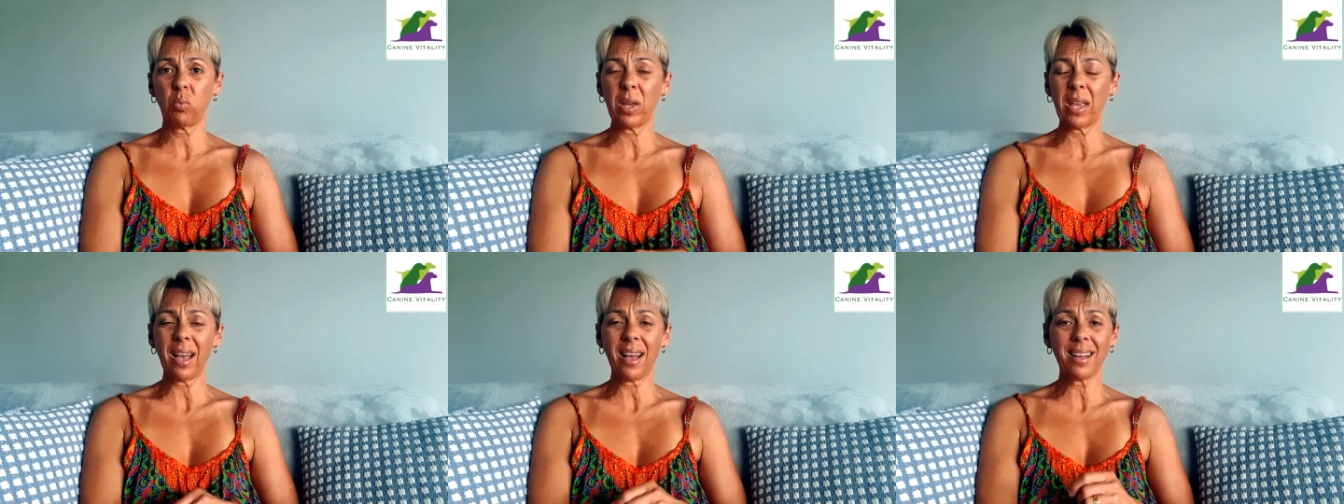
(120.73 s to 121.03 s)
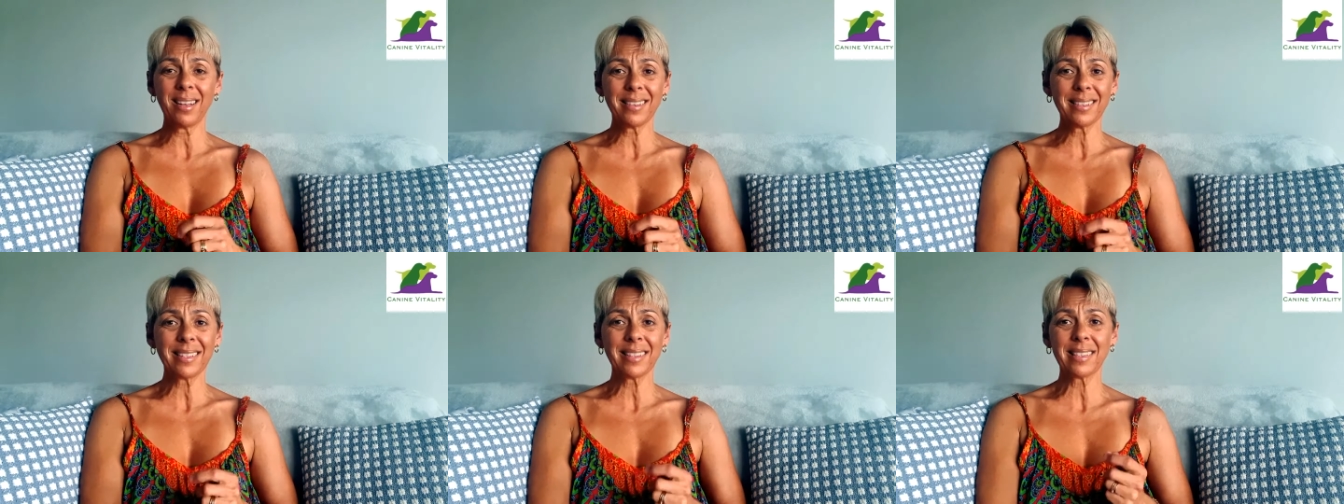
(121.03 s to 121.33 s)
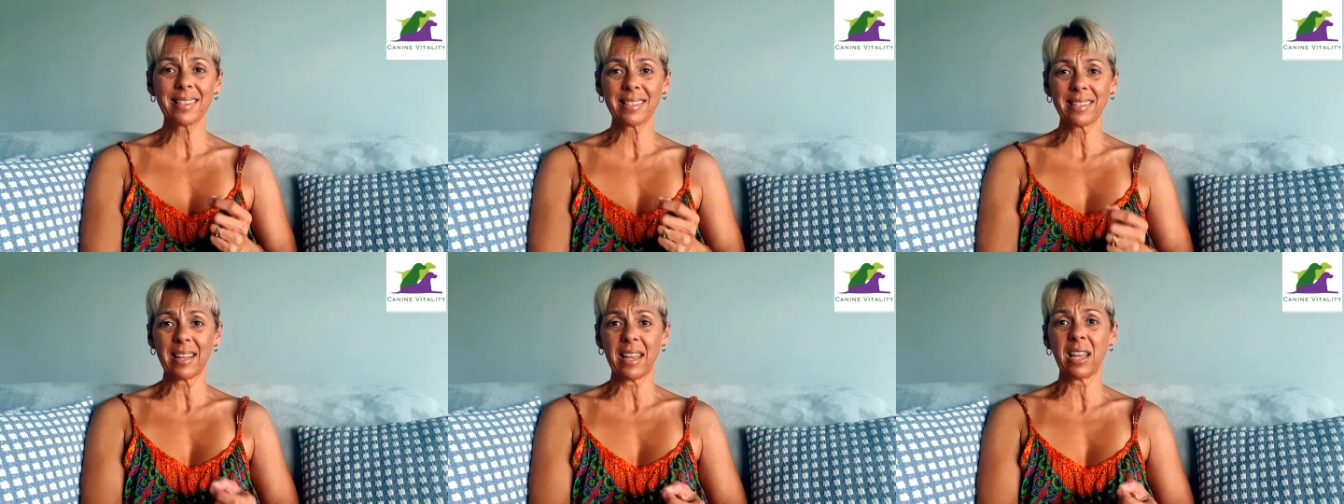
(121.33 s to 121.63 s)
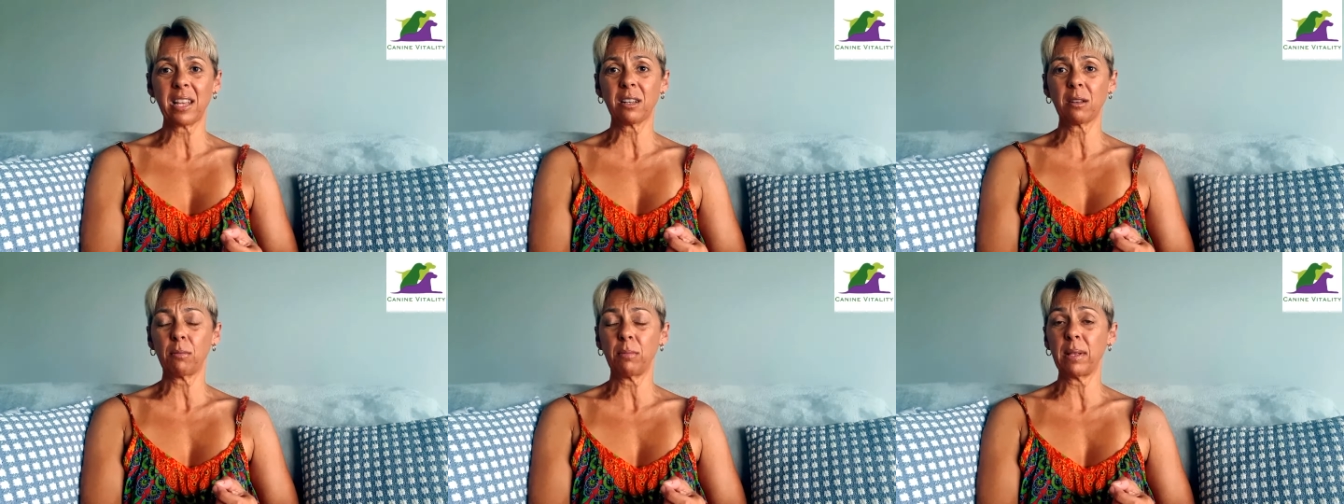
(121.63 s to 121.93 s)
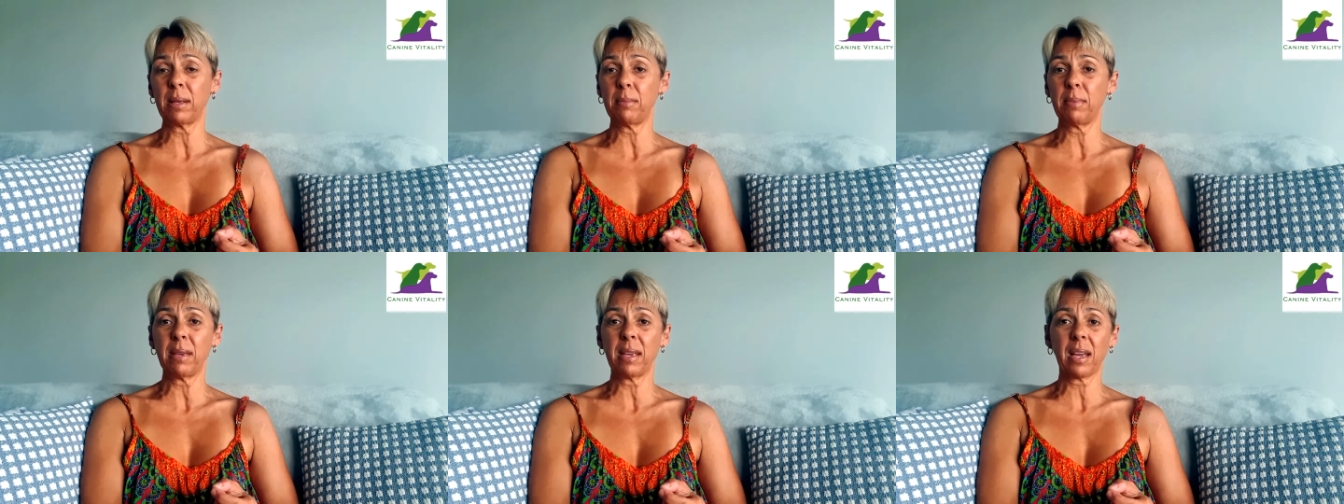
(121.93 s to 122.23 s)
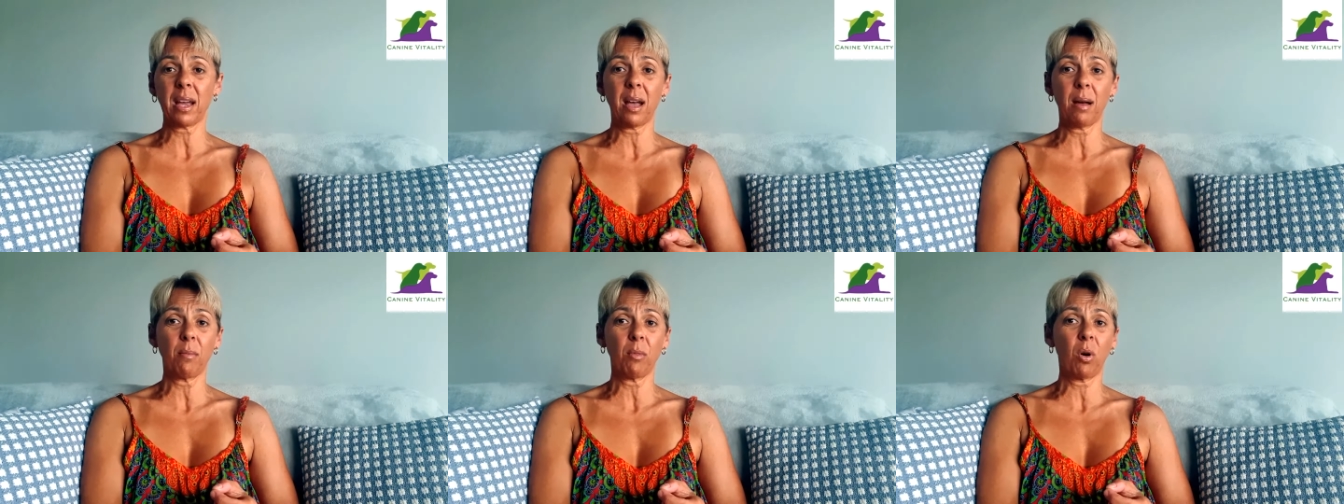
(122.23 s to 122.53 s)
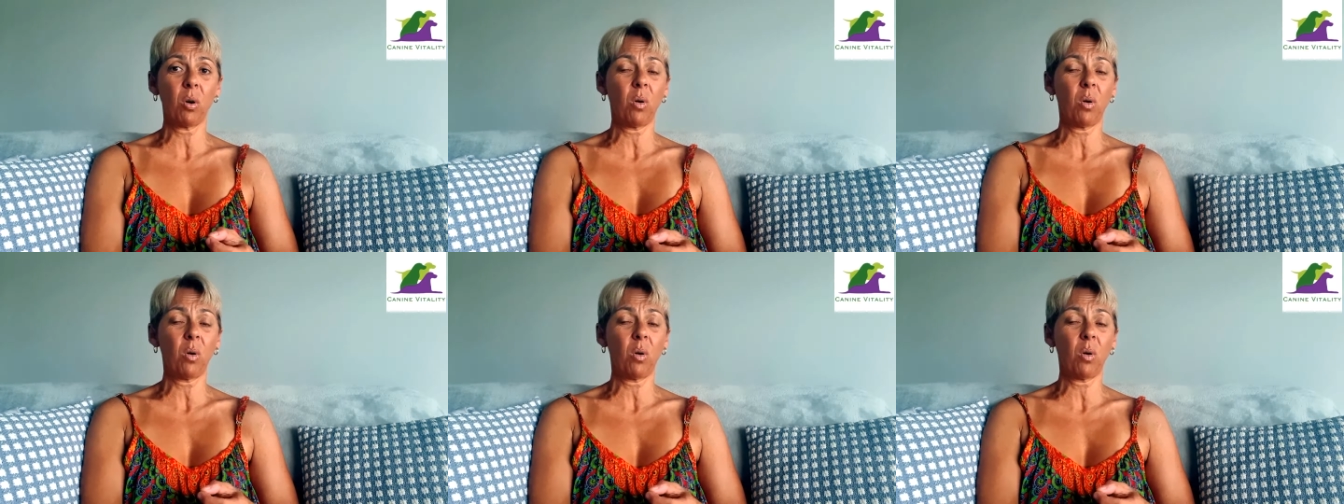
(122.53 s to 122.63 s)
we understandably become